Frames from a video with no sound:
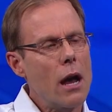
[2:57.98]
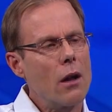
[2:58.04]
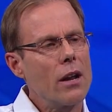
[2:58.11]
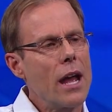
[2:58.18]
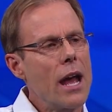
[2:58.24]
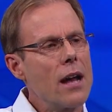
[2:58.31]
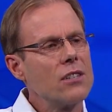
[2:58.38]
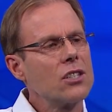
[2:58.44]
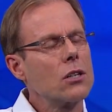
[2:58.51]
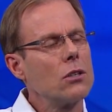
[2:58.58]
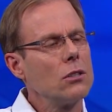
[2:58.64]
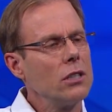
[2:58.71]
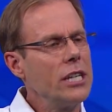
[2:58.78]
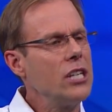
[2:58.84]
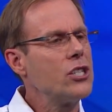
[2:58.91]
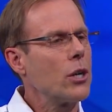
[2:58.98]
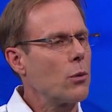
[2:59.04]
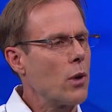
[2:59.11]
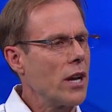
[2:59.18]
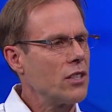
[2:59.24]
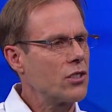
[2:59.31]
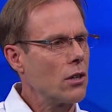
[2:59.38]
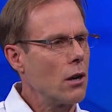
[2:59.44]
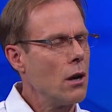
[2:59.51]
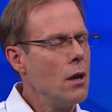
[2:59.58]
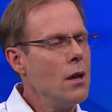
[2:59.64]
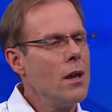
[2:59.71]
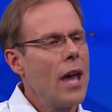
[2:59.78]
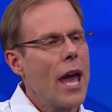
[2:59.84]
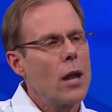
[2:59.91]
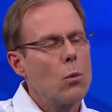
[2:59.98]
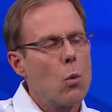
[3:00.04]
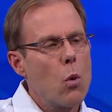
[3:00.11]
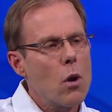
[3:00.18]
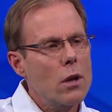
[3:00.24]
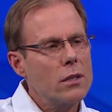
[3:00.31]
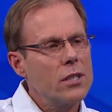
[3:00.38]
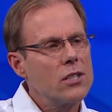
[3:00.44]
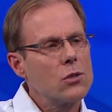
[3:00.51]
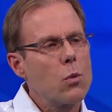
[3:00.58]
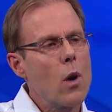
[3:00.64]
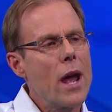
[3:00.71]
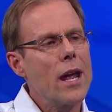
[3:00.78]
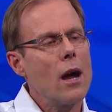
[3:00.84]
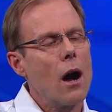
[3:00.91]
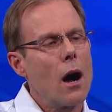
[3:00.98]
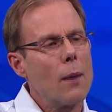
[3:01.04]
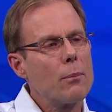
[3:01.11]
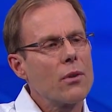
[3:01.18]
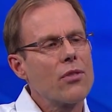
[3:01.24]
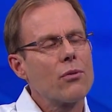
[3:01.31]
out as a collegiate racer and worked his way up